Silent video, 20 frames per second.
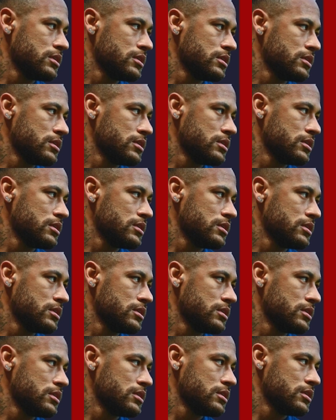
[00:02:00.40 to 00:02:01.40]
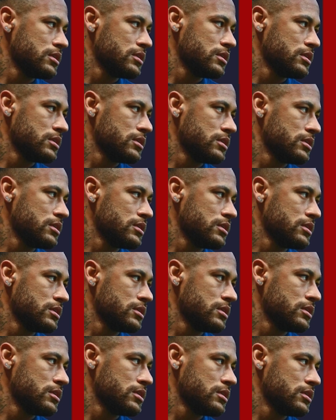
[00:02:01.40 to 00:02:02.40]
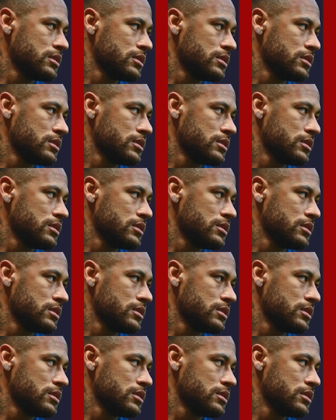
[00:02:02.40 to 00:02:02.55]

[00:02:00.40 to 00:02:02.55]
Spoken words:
No one is speaking in this clip.